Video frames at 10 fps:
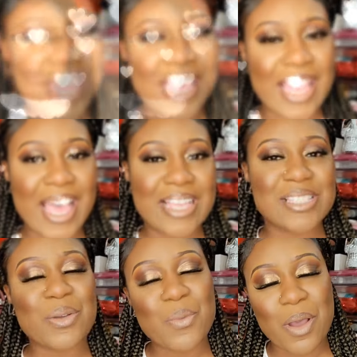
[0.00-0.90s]
hey
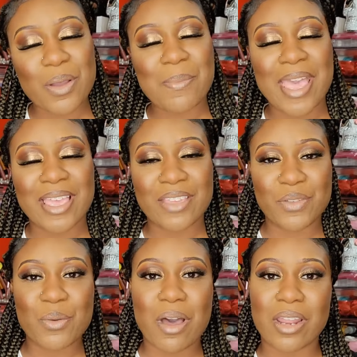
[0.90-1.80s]
guys so welcome back
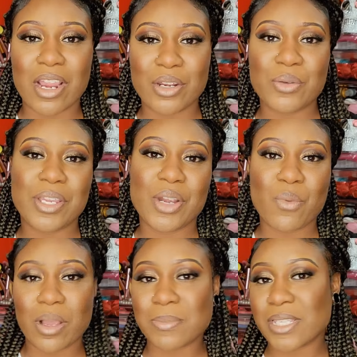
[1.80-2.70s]
if you all are new here
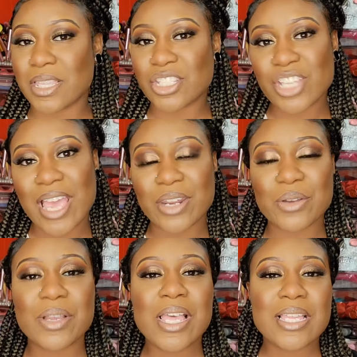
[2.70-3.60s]
welcome to the
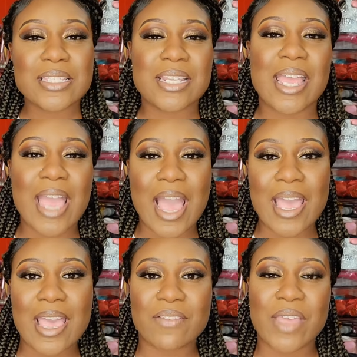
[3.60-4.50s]
channel today i
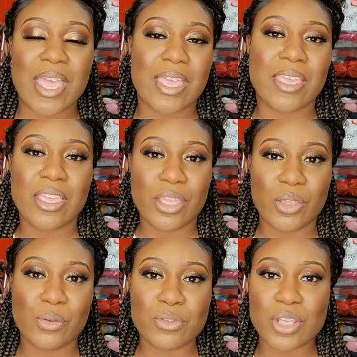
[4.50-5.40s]
have a
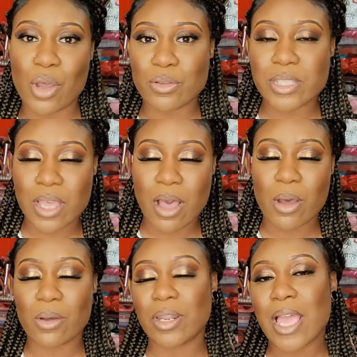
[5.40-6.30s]
huge ulta
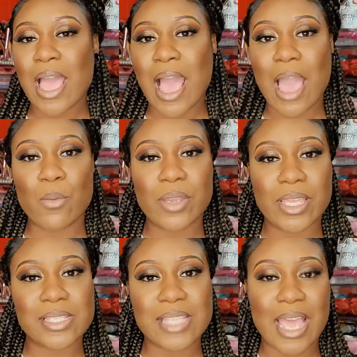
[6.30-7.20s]
haul i
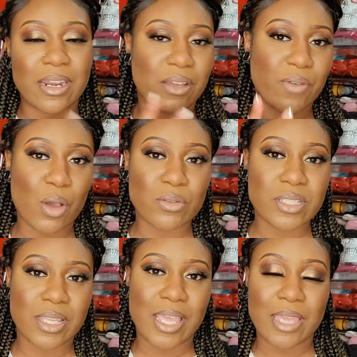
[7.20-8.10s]
went inside of
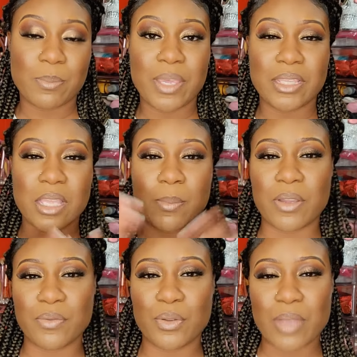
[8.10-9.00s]
ulta and picked up
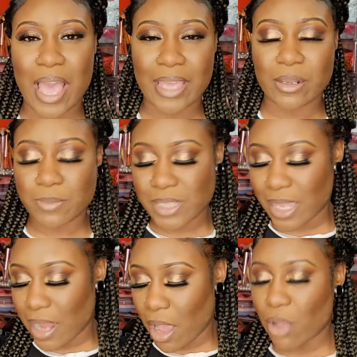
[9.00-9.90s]
a few items
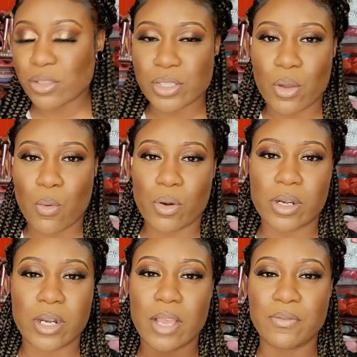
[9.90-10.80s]
and i also
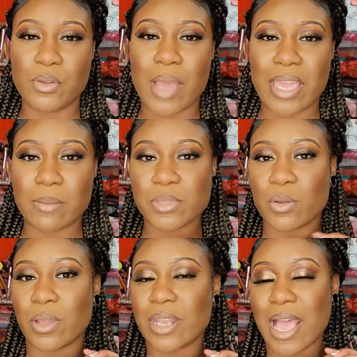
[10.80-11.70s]
ordered a few items
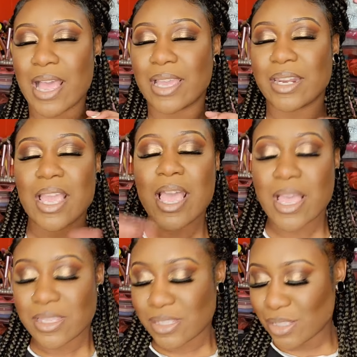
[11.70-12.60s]
online
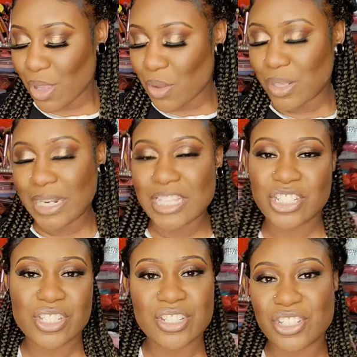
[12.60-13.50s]
so
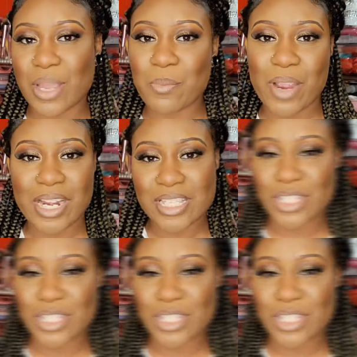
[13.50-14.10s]
let's just jump right